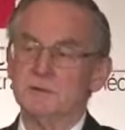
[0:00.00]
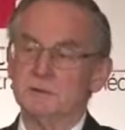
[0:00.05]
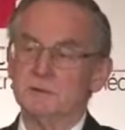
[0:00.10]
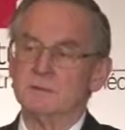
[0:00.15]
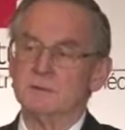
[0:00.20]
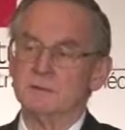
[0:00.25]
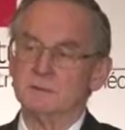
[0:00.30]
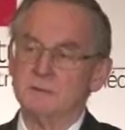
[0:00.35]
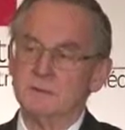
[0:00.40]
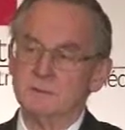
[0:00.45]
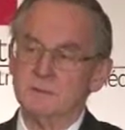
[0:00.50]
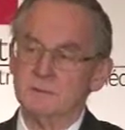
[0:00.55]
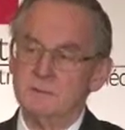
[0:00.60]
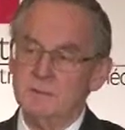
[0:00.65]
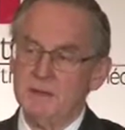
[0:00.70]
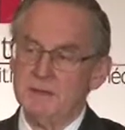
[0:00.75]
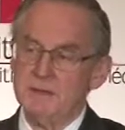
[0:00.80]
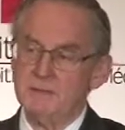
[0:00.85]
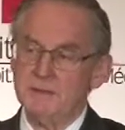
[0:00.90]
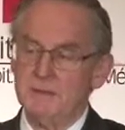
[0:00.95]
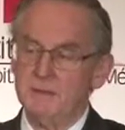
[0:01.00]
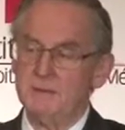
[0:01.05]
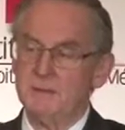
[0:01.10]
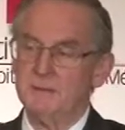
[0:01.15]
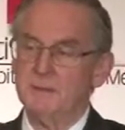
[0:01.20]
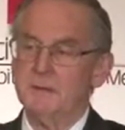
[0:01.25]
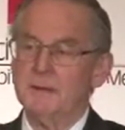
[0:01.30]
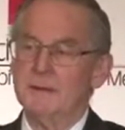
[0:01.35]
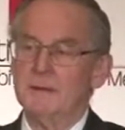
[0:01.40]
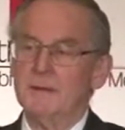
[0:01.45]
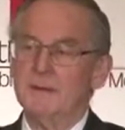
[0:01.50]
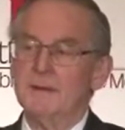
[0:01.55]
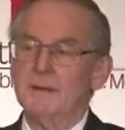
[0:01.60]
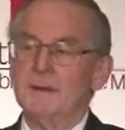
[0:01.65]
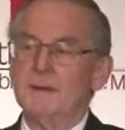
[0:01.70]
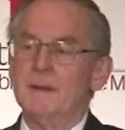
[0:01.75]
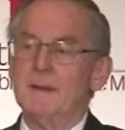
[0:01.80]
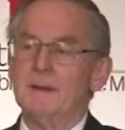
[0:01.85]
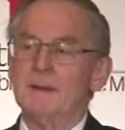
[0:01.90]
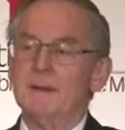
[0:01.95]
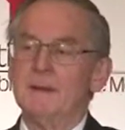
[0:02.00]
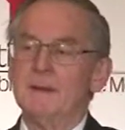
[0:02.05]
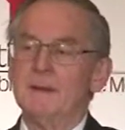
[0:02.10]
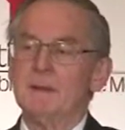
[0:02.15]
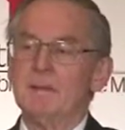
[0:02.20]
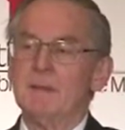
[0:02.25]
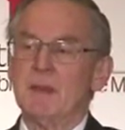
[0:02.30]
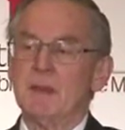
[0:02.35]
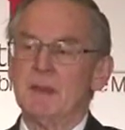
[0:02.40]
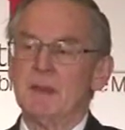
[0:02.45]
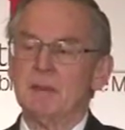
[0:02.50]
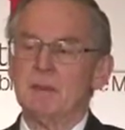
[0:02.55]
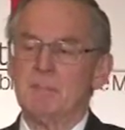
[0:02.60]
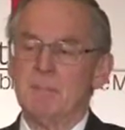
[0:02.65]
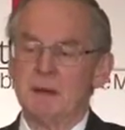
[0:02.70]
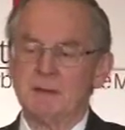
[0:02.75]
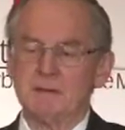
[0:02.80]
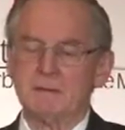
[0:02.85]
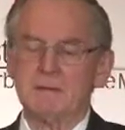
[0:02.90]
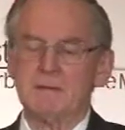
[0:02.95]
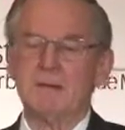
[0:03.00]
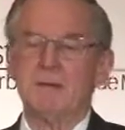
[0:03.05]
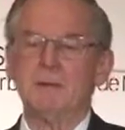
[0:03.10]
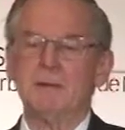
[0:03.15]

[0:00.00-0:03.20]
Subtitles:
to the mediator, but